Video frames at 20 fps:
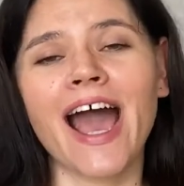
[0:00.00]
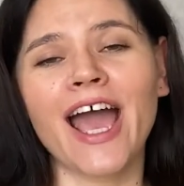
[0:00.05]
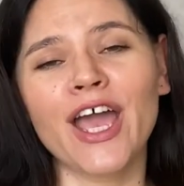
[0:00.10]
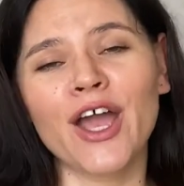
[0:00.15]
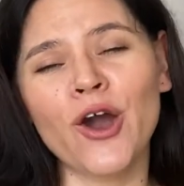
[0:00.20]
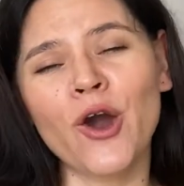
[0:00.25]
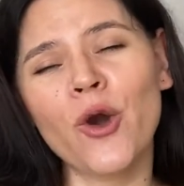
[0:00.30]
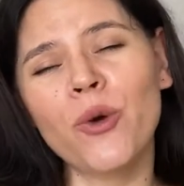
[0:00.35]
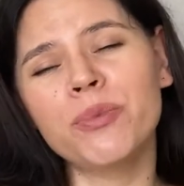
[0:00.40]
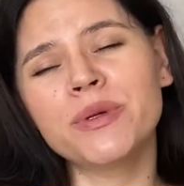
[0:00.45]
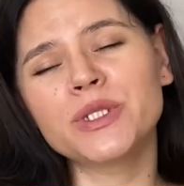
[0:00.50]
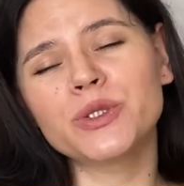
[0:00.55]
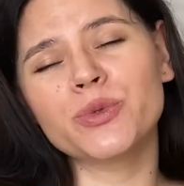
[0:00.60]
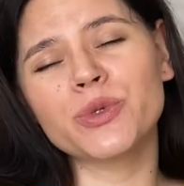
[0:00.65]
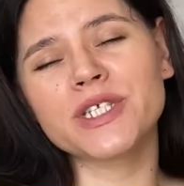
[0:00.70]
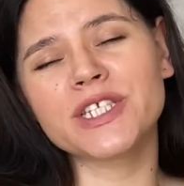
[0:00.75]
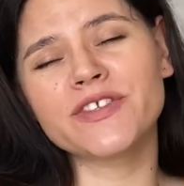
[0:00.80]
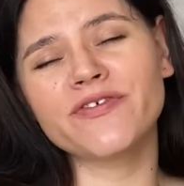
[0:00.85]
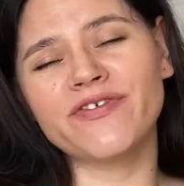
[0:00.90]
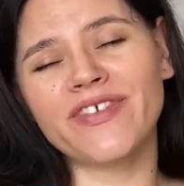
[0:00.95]
I hope
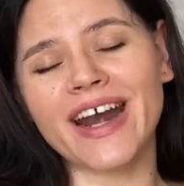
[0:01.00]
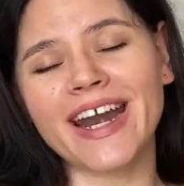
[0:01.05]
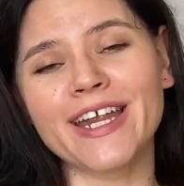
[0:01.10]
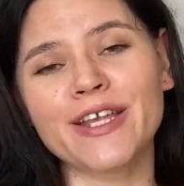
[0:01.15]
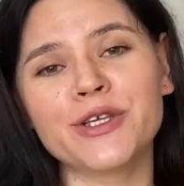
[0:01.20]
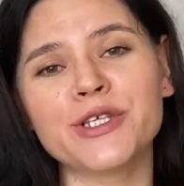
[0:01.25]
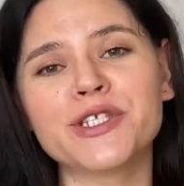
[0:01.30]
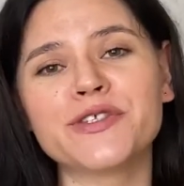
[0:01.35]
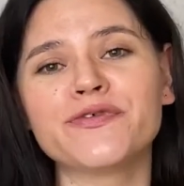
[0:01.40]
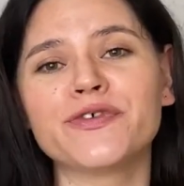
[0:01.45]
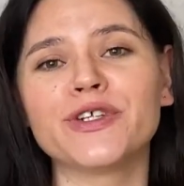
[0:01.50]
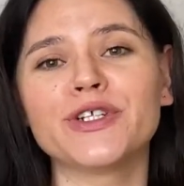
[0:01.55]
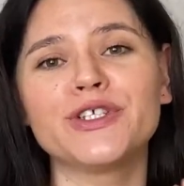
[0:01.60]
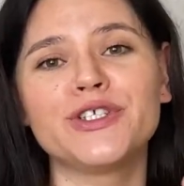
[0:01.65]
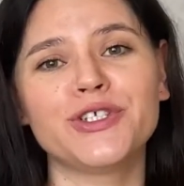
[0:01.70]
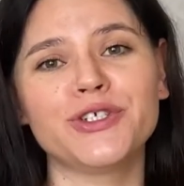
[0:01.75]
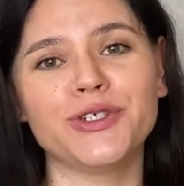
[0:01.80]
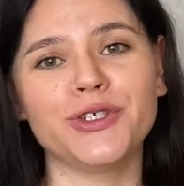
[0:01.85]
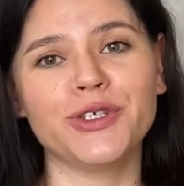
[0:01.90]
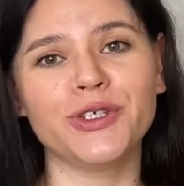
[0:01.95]
it was very
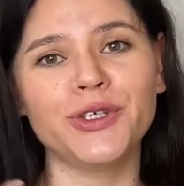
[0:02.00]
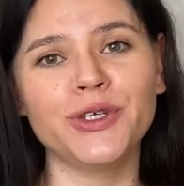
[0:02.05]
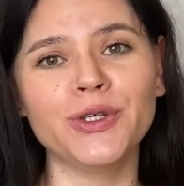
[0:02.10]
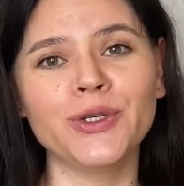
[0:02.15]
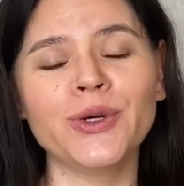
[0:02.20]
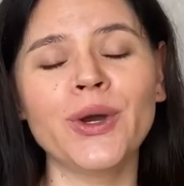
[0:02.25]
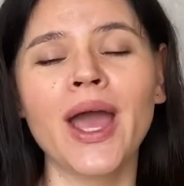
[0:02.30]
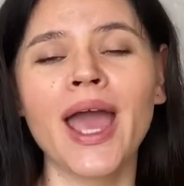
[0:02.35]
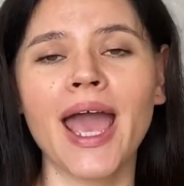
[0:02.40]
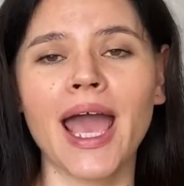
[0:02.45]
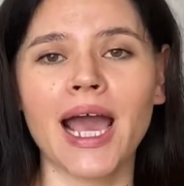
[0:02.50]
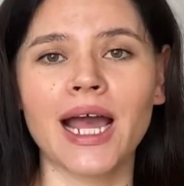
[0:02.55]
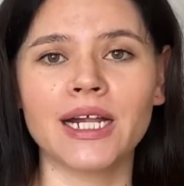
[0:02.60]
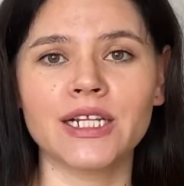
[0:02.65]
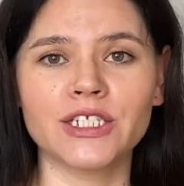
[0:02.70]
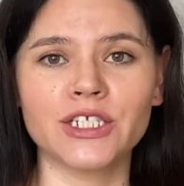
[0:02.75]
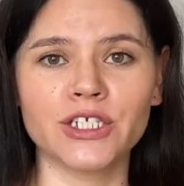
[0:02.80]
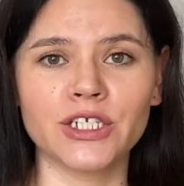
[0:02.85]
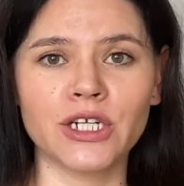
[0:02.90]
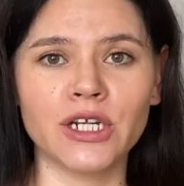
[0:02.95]
useful to you
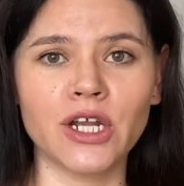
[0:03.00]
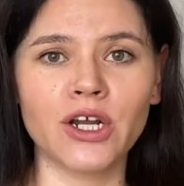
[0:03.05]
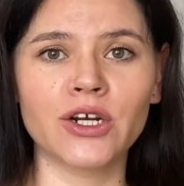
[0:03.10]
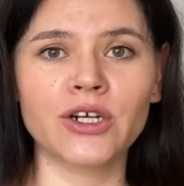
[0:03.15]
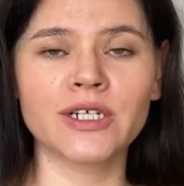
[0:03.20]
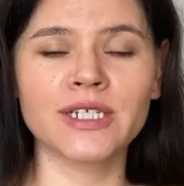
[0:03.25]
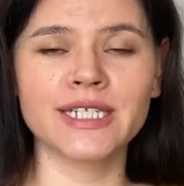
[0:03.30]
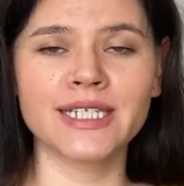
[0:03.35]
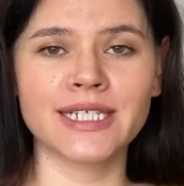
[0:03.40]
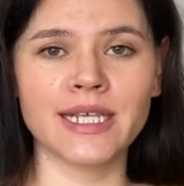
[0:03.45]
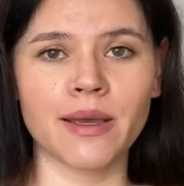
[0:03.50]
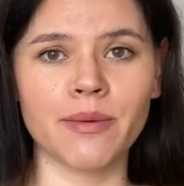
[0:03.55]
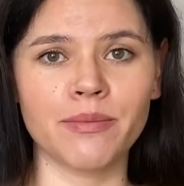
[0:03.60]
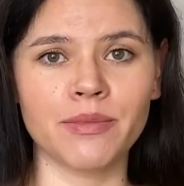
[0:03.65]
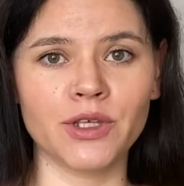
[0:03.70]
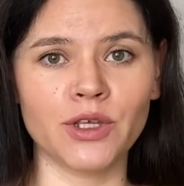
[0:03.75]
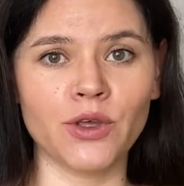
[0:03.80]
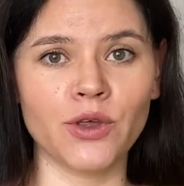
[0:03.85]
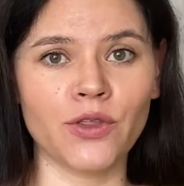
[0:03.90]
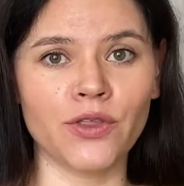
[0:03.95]
and you learned
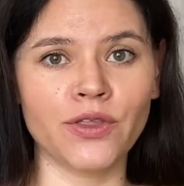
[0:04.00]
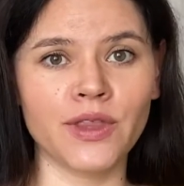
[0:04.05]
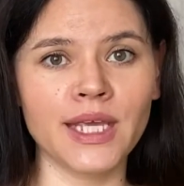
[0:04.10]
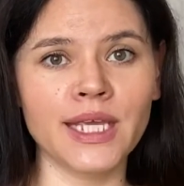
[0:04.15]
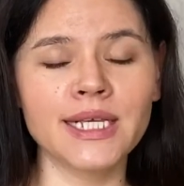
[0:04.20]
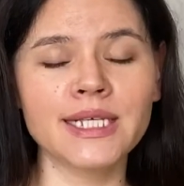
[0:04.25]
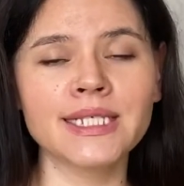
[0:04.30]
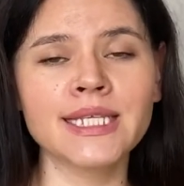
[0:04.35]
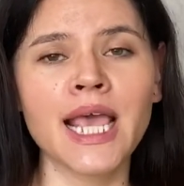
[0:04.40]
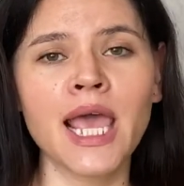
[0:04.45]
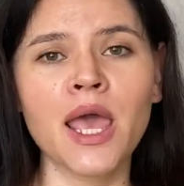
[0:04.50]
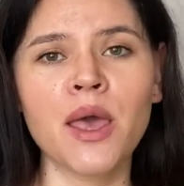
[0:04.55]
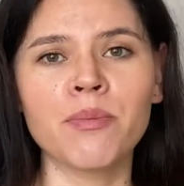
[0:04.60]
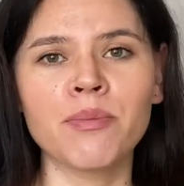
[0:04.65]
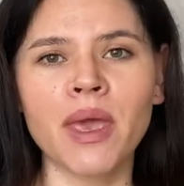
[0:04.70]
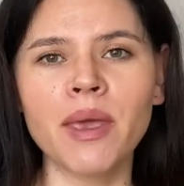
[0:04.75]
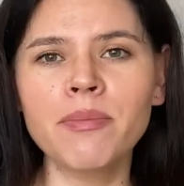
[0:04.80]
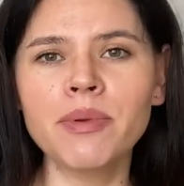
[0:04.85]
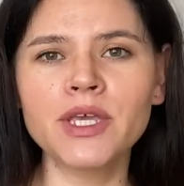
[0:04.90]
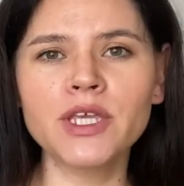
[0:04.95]
some new things.
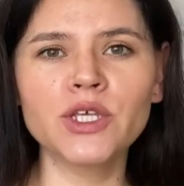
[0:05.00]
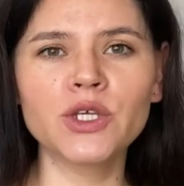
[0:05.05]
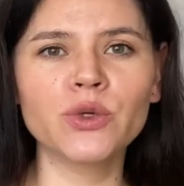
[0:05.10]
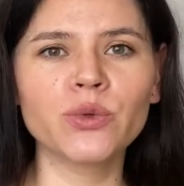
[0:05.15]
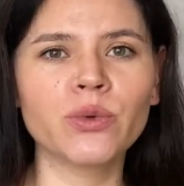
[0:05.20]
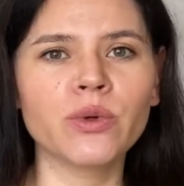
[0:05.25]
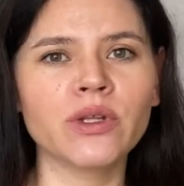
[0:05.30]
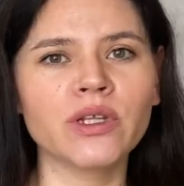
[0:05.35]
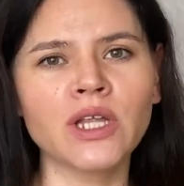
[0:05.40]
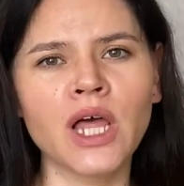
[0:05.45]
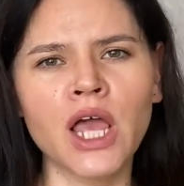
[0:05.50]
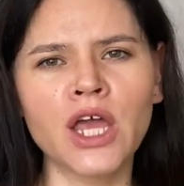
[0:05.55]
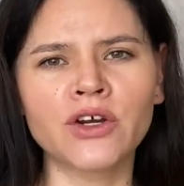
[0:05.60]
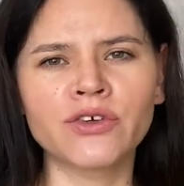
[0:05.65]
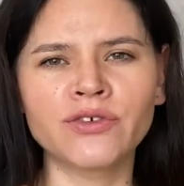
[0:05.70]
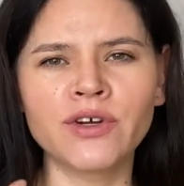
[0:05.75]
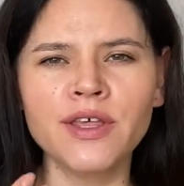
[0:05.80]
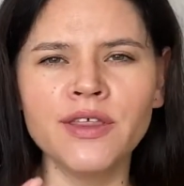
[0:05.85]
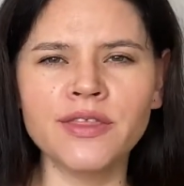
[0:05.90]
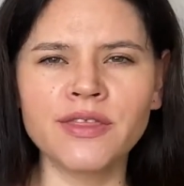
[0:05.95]
Maybe you will
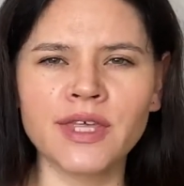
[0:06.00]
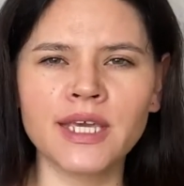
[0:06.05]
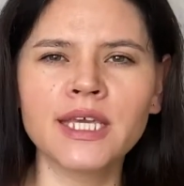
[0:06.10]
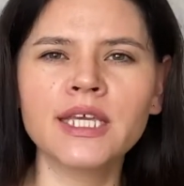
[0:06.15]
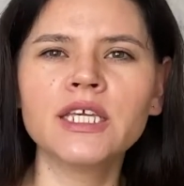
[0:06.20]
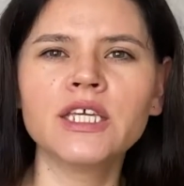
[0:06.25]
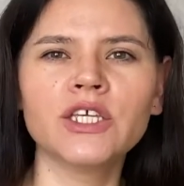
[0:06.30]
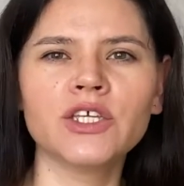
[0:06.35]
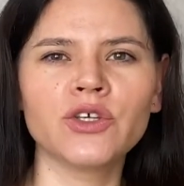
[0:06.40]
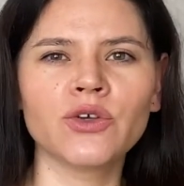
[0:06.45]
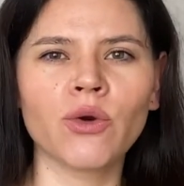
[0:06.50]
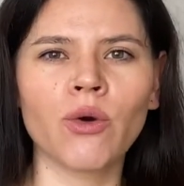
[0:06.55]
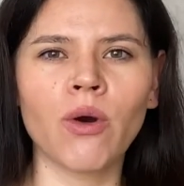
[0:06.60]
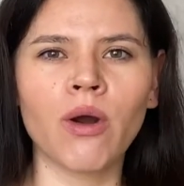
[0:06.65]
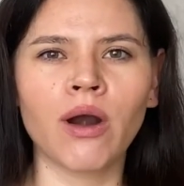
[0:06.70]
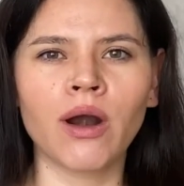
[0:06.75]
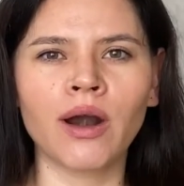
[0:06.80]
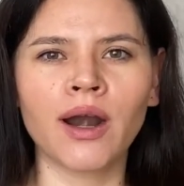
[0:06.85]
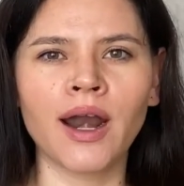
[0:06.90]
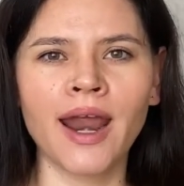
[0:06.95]
rethink
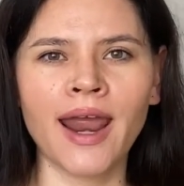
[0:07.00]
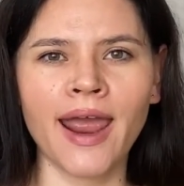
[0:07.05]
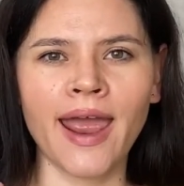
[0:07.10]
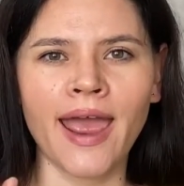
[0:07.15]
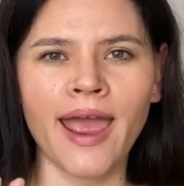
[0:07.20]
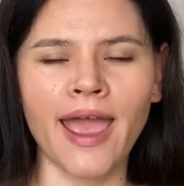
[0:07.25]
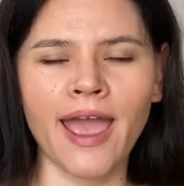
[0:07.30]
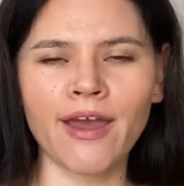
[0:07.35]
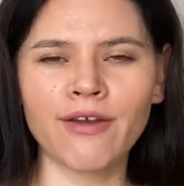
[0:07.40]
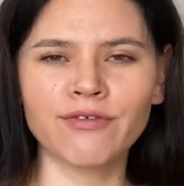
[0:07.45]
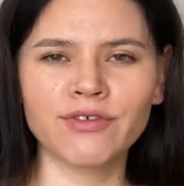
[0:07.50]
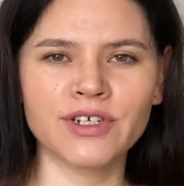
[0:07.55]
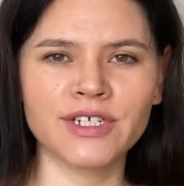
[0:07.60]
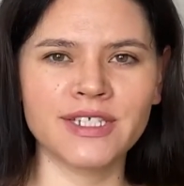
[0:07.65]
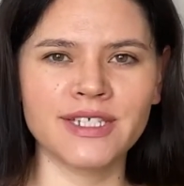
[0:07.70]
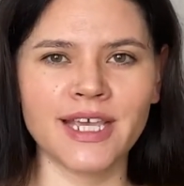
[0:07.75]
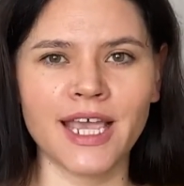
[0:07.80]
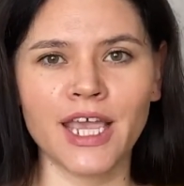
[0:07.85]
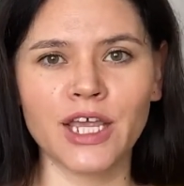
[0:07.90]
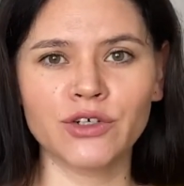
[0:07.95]
your
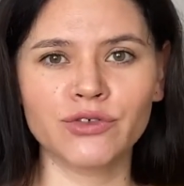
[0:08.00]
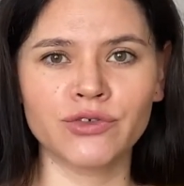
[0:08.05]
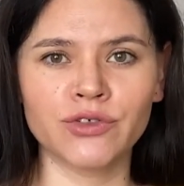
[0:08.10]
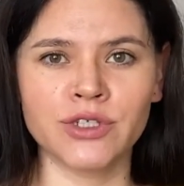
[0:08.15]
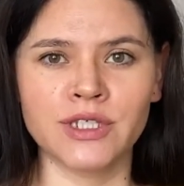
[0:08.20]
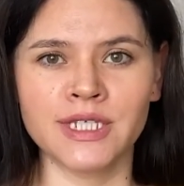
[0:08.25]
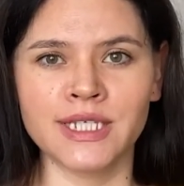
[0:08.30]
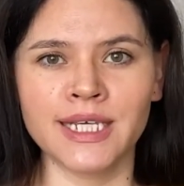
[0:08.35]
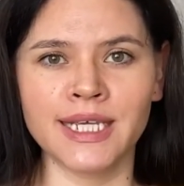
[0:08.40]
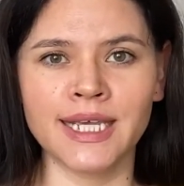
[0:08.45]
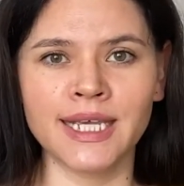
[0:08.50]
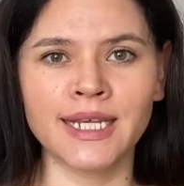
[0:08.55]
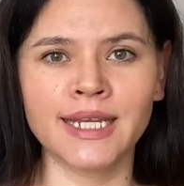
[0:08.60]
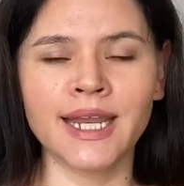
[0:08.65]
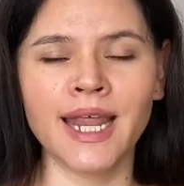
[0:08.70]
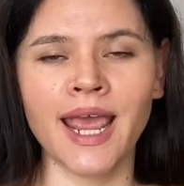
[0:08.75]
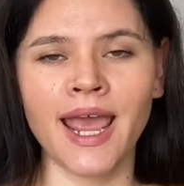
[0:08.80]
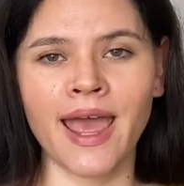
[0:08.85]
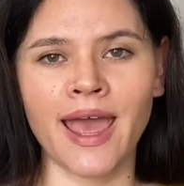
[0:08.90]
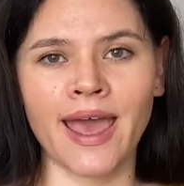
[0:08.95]
everyday
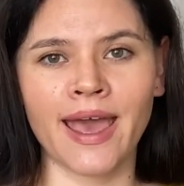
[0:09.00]
routine